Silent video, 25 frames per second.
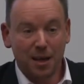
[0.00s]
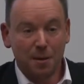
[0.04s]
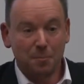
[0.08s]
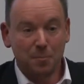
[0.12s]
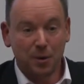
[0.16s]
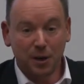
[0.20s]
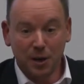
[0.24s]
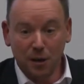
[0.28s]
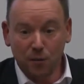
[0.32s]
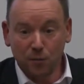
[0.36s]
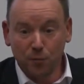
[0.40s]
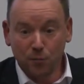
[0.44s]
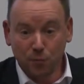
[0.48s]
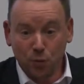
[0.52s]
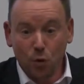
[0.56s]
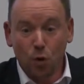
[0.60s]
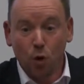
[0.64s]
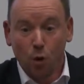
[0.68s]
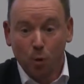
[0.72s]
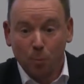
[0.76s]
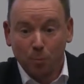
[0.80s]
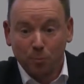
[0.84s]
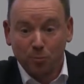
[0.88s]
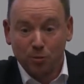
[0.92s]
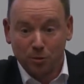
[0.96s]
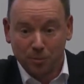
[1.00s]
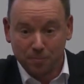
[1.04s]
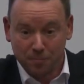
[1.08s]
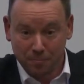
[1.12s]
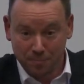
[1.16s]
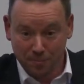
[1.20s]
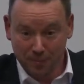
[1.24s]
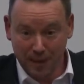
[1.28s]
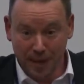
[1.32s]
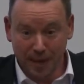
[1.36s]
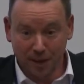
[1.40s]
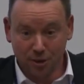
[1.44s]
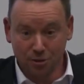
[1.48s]
but informed
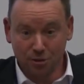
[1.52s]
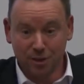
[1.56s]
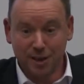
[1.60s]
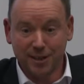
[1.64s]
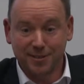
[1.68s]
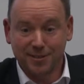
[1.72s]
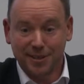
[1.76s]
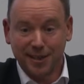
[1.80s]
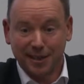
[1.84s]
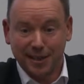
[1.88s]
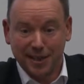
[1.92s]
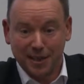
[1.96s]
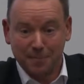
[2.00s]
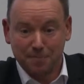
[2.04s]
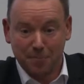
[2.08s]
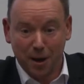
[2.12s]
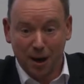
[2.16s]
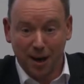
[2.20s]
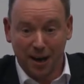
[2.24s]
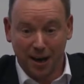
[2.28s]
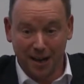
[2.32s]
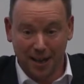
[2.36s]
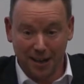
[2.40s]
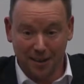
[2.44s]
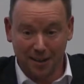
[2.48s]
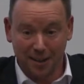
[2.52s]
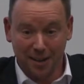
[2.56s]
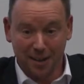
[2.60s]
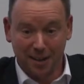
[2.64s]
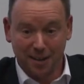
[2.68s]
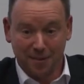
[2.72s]
increasingly by